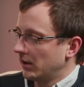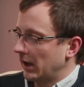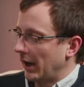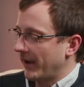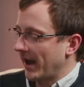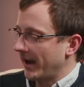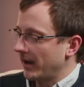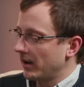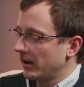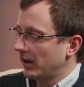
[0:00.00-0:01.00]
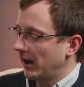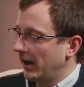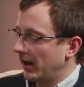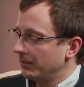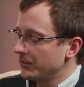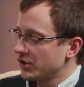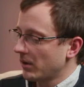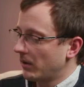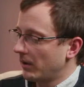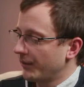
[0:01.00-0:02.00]
Okay, Joe
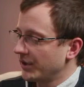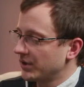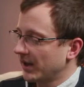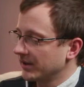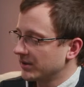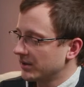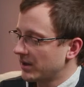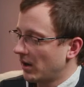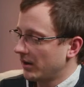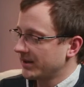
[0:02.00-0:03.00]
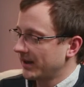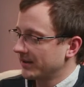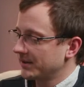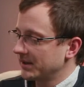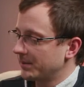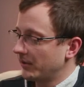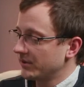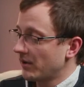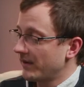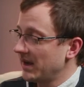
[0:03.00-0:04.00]
Horridge, thanks. Does the R6 experience
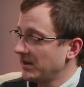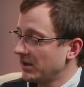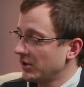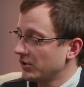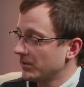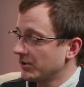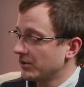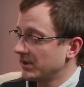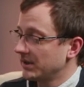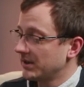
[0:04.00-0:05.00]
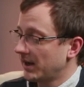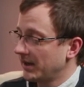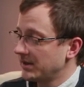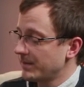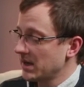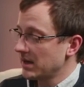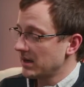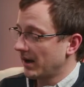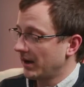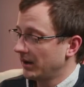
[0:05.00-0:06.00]
overheating issues when shooting in
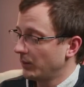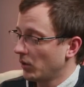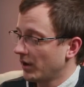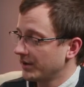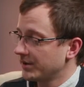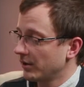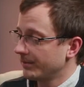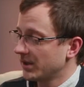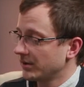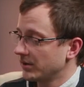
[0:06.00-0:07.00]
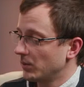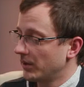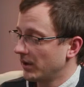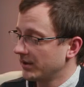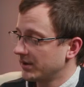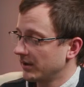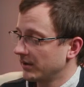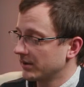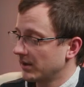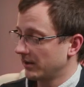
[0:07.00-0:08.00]
1080p? And what kind of circumstances would the R6
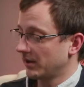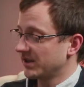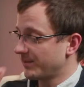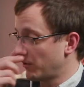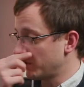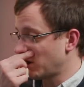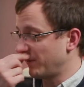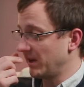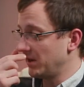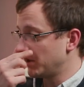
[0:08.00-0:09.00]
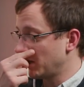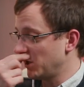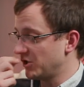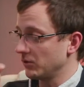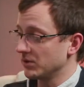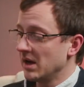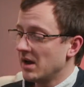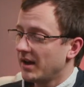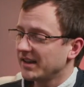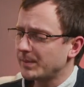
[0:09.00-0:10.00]
experience overheating issues?
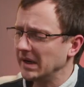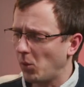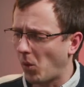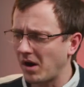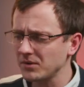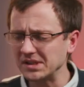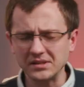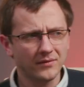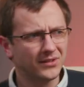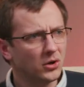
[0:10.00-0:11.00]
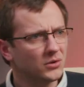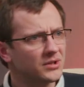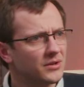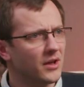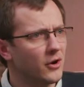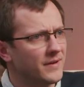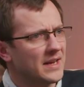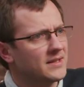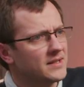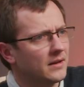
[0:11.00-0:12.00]
It's been a while since I've looked at the
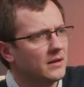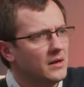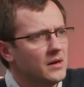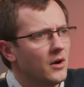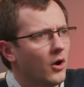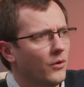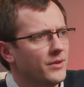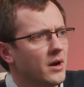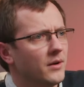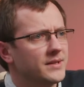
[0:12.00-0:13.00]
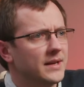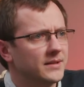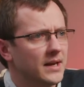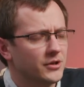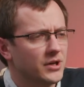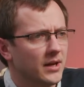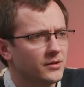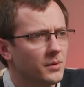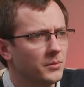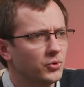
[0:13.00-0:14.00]
overheating on the R6, actually,
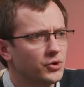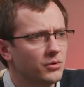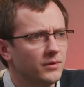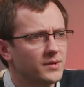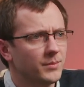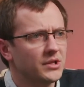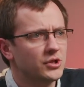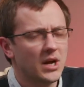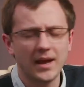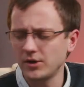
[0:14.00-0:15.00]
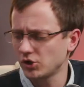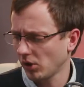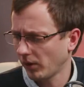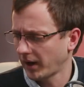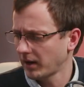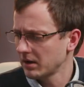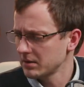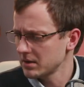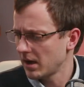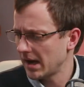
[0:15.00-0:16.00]
so I'm not sure if something's changed on it.
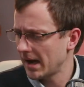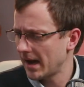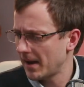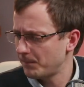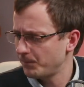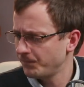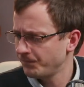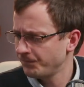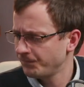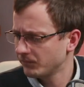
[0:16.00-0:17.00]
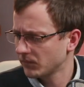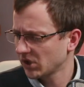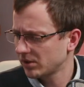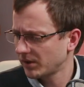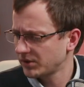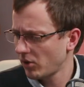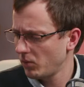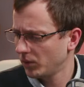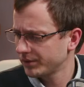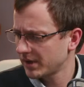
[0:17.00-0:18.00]
So I don't
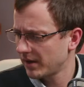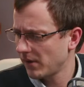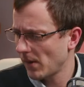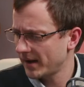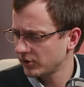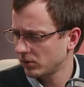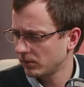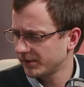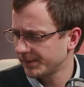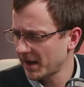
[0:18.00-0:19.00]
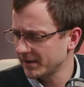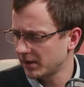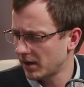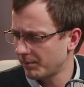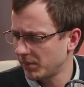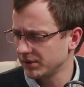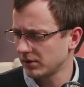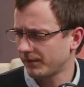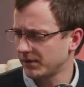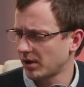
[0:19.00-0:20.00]
want to give you actual specs and numbers
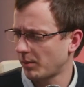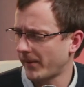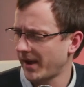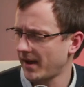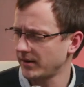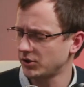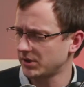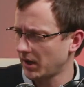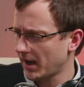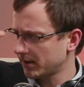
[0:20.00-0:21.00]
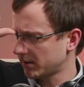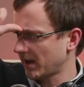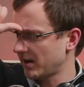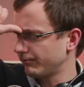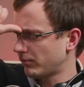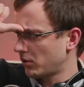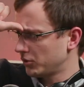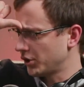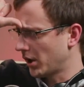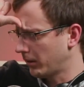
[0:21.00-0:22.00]
off the top of my head, just in case I get it wrong,
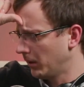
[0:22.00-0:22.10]
Joe.